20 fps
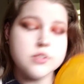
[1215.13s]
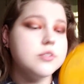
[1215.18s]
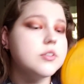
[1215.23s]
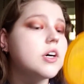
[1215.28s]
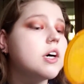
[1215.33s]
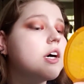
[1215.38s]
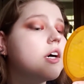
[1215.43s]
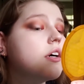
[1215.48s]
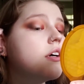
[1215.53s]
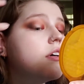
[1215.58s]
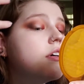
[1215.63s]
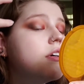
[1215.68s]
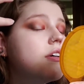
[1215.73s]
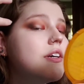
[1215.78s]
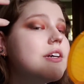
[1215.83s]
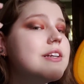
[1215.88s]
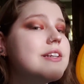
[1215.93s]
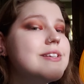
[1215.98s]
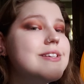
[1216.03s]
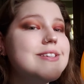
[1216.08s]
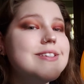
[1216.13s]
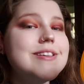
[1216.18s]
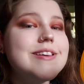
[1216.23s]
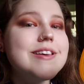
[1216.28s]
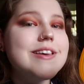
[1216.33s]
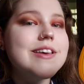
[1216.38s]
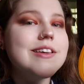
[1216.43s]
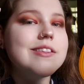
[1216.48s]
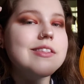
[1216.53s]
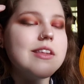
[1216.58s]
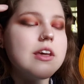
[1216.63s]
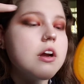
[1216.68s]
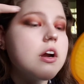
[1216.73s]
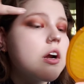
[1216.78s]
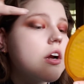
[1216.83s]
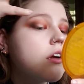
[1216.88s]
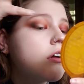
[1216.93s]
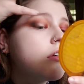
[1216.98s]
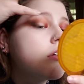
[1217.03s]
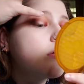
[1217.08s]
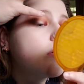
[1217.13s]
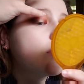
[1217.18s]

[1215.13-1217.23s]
to dig in there